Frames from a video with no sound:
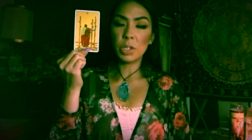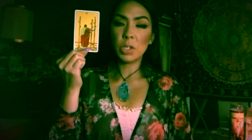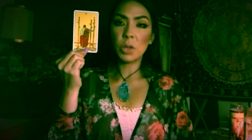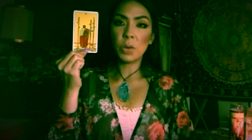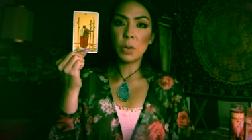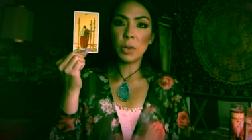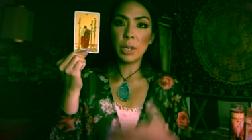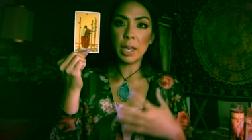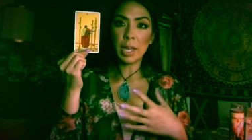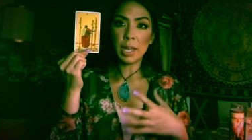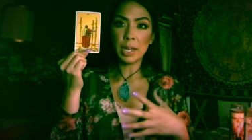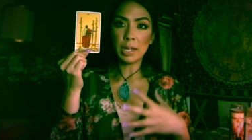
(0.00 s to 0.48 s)

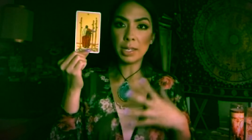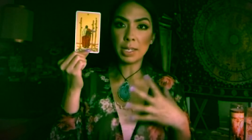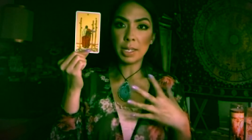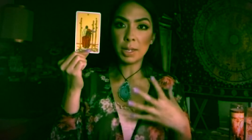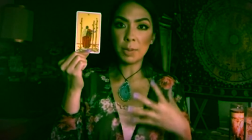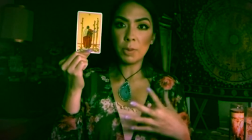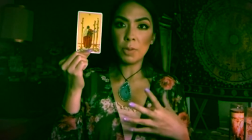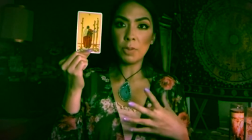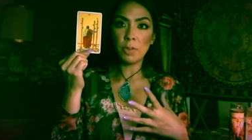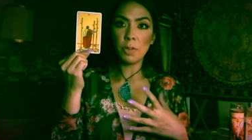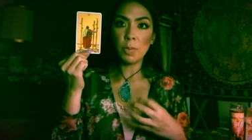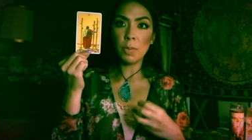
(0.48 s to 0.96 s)
so again,
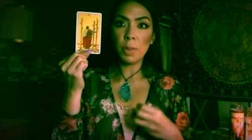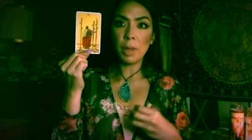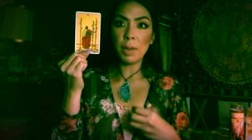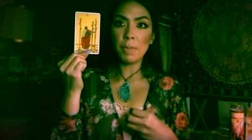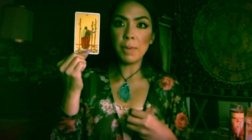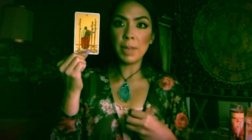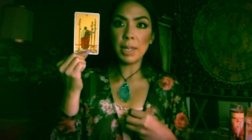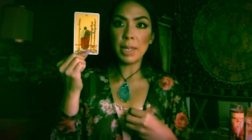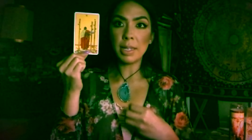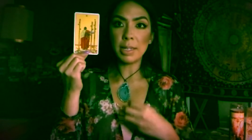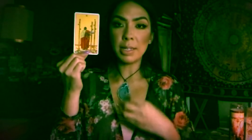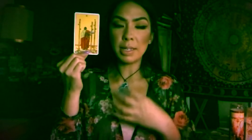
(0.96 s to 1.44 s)
some of you may
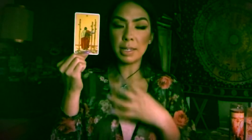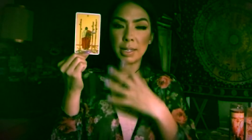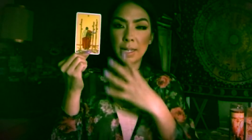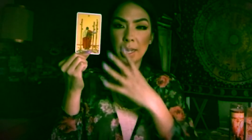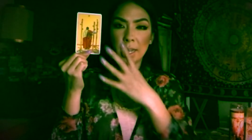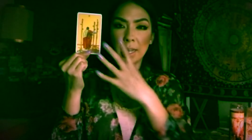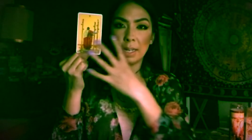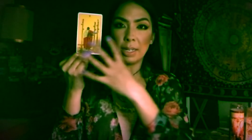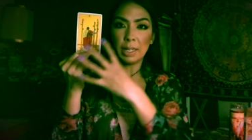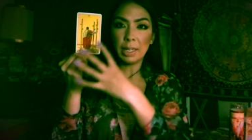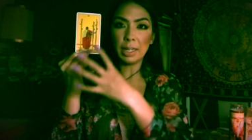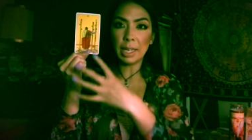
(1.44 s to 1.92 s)
be
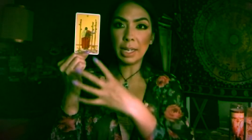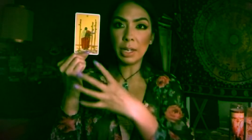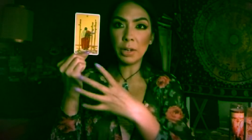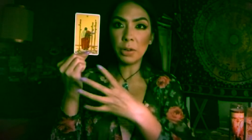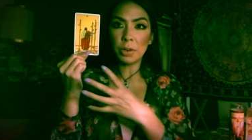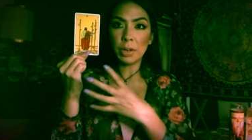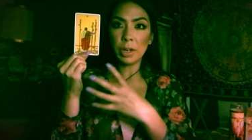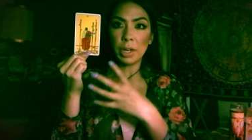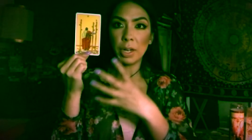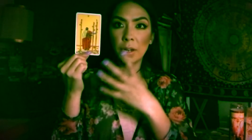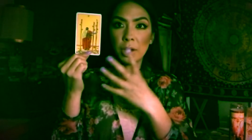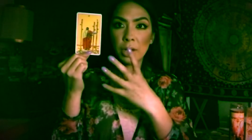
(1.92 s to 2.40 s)
kind of
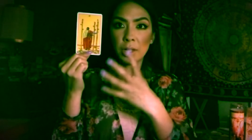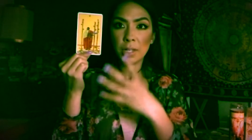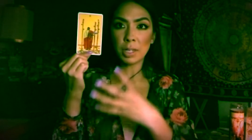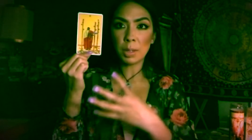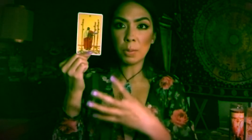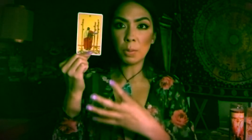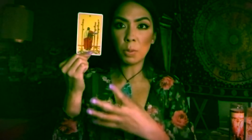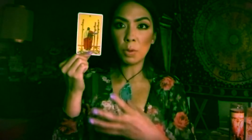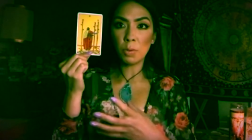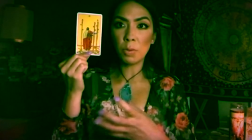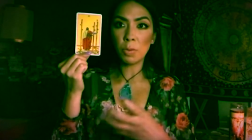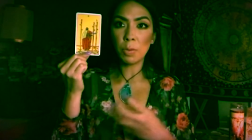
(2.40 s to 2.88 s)
lingering on
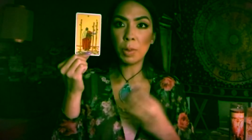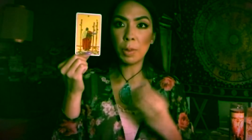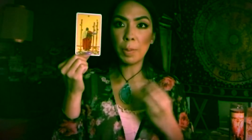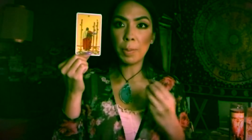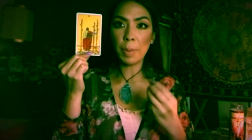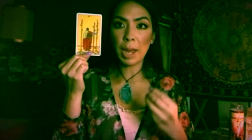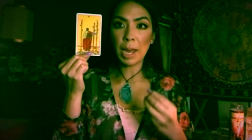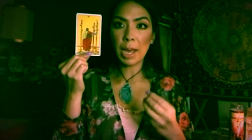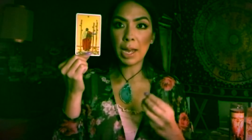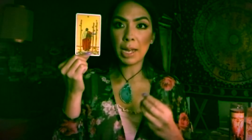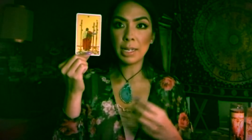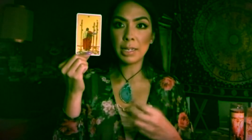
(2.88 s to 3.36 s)
someone from the
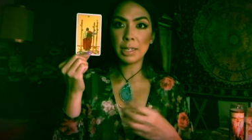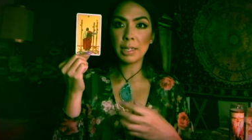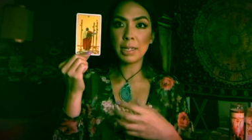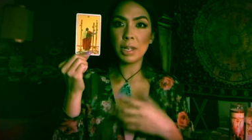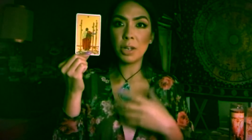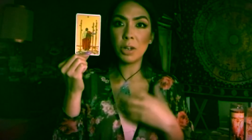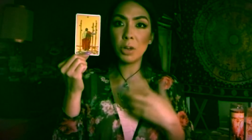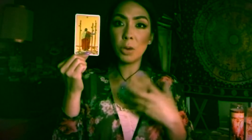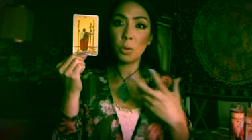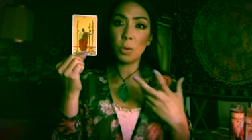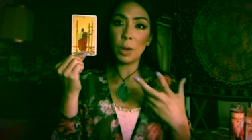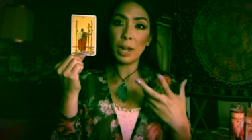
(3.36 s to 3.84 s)
past
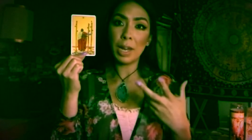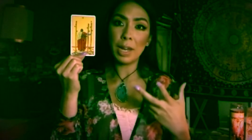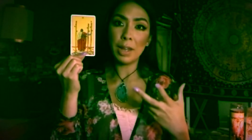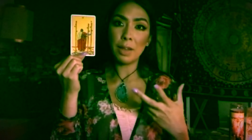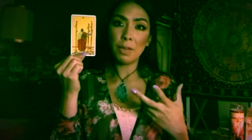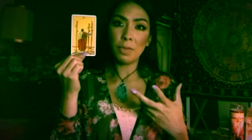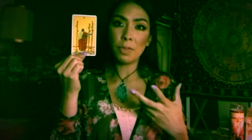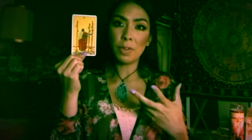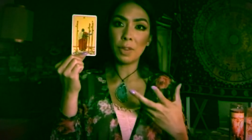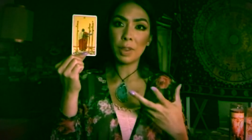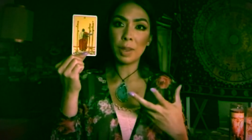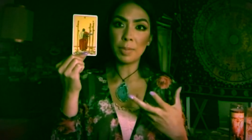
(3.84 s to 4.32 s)
and you're
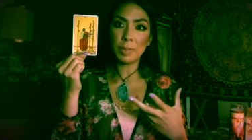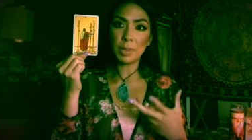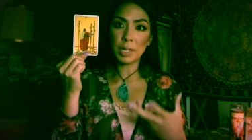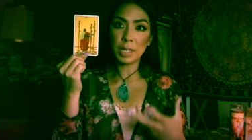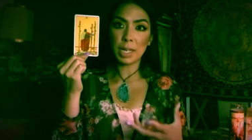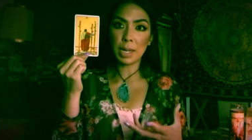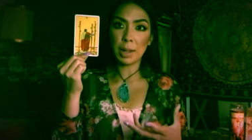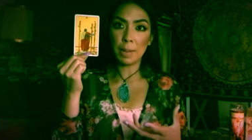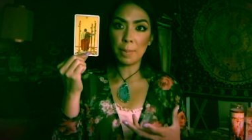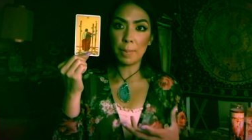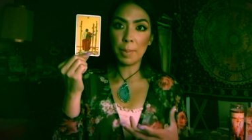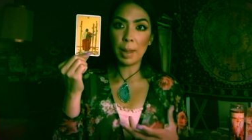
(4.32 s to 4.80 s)
waiting for them to
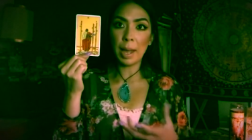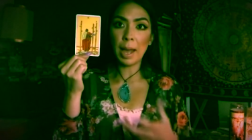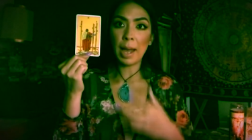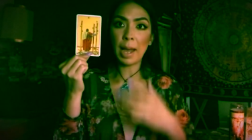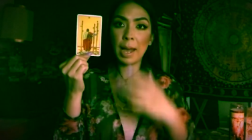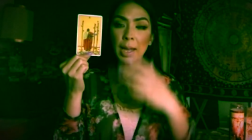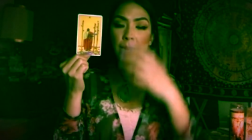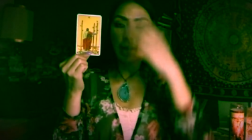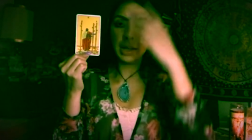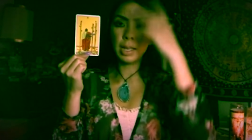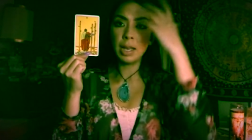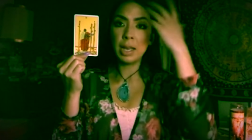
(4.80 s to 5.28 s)
come
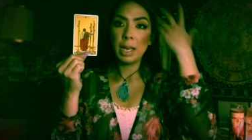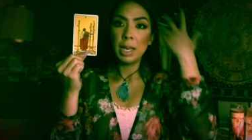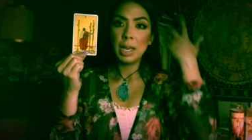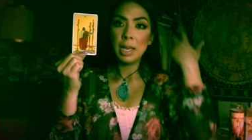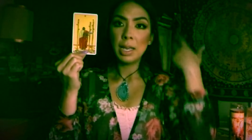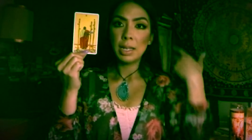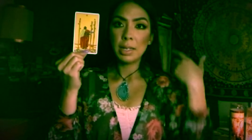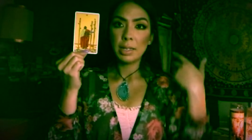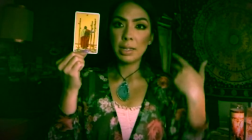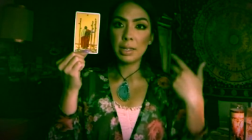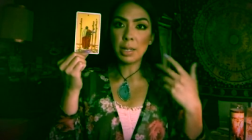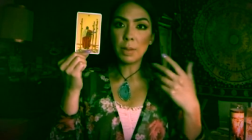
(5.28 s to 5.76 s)
back.
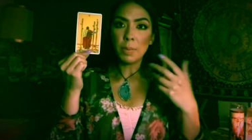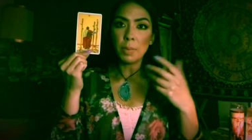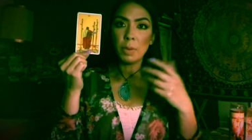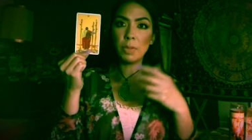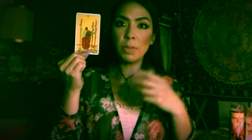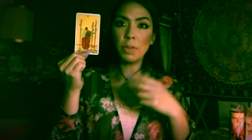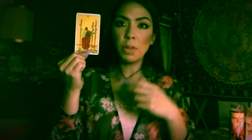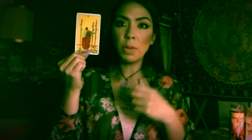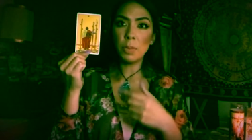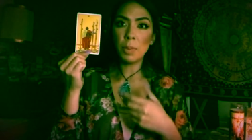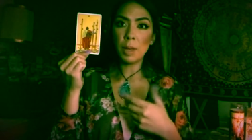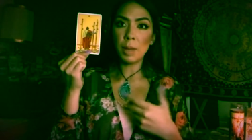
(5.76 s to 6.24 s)
Some
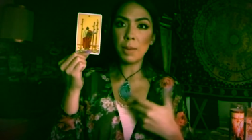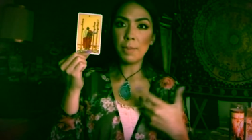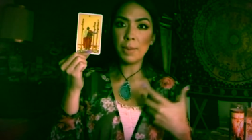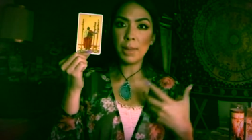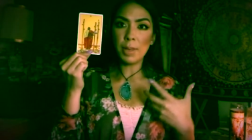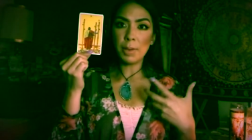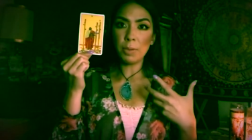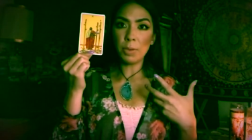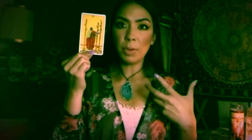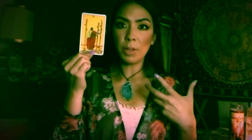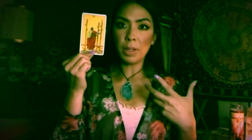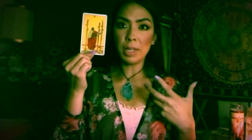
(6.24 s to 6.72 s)
of you may
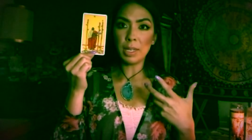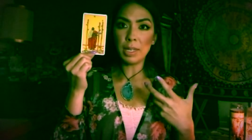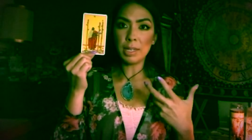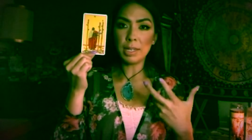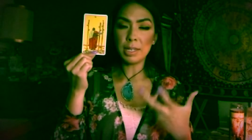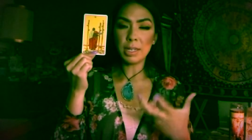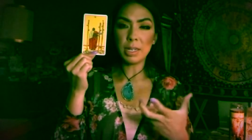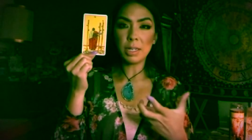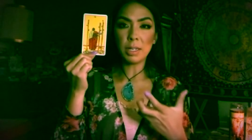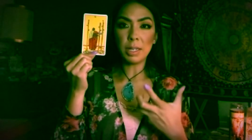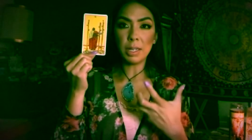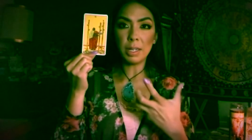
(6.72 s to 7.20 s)
be really
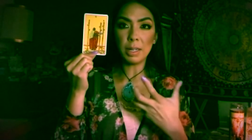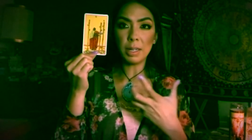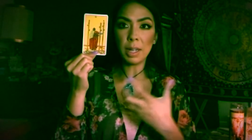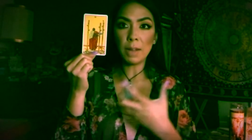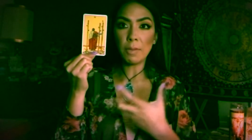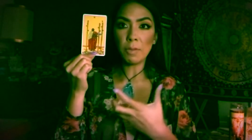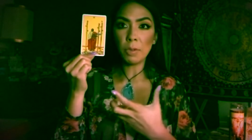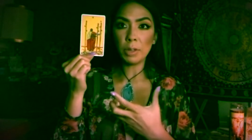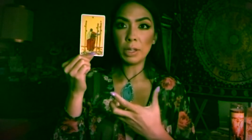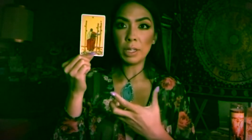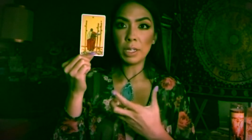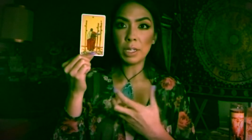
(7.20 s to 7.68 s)
still in
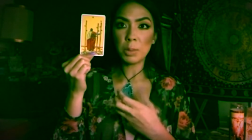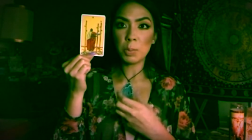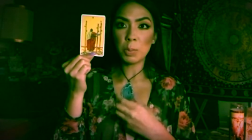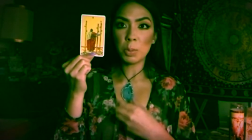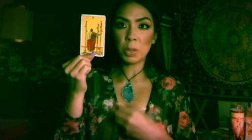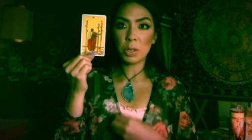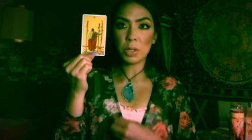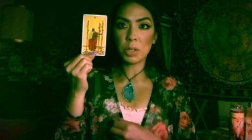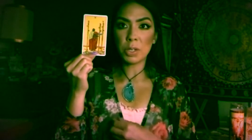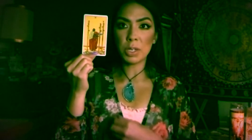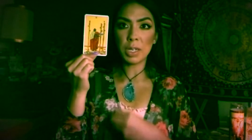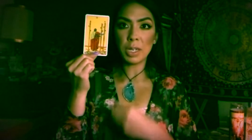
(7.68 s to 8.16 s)
love with this
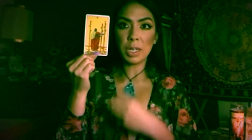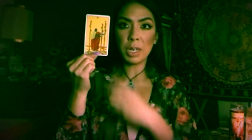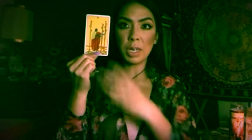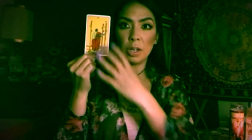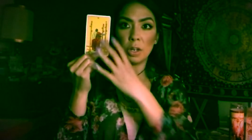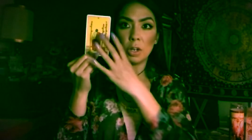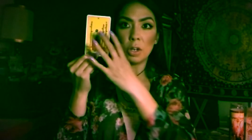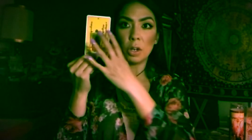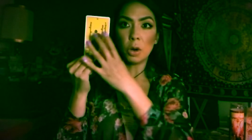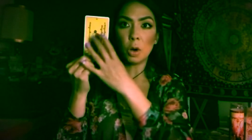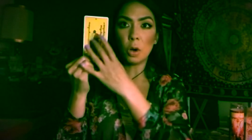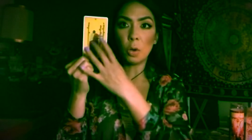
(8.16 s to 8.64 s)
person
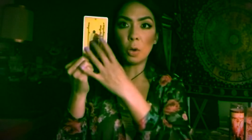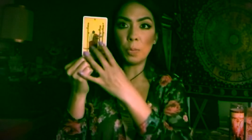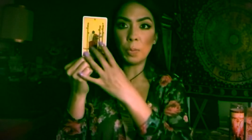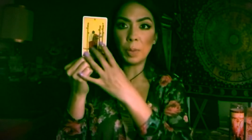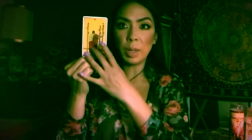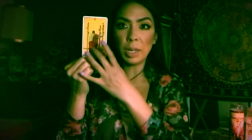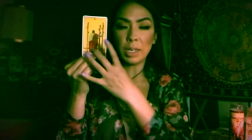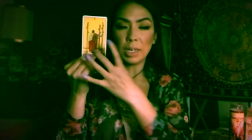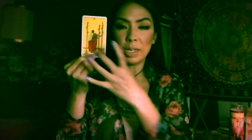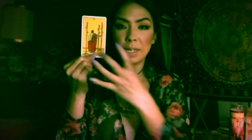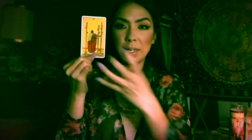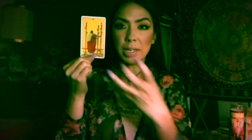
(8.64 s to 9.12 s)
and you're
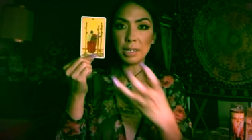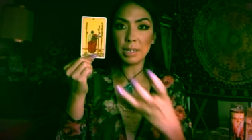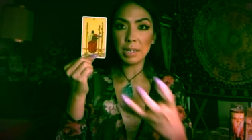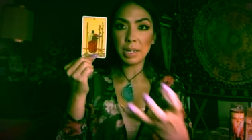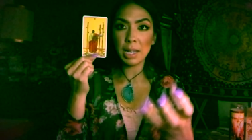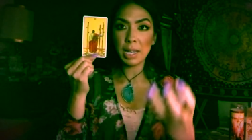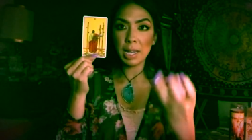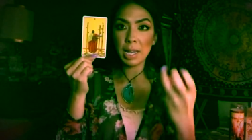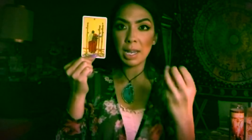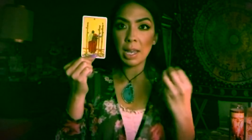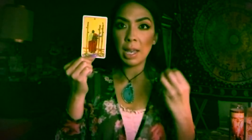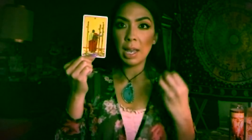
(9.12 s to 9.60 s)
hoping to
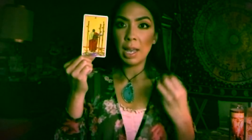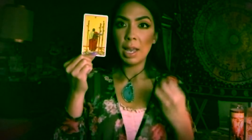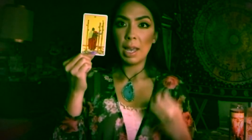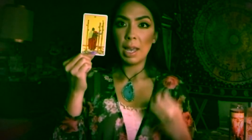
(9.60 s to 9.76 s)
see